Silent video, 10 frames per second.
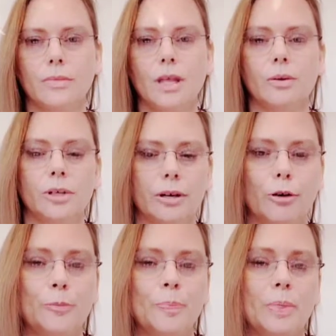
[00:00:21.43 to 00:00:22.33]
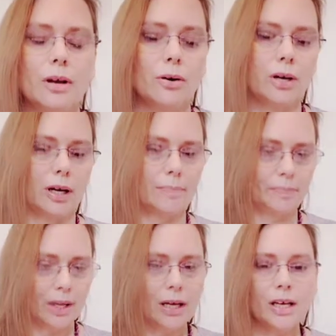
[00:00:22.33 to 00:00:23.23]
There we go. Okay,
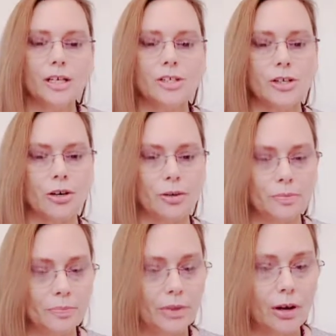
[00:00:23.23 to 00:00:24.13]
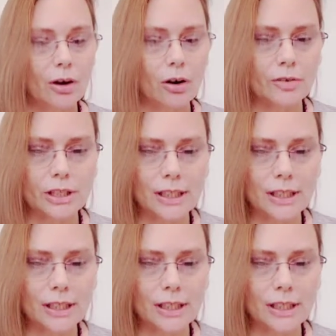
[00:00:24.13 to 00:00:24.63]
so over the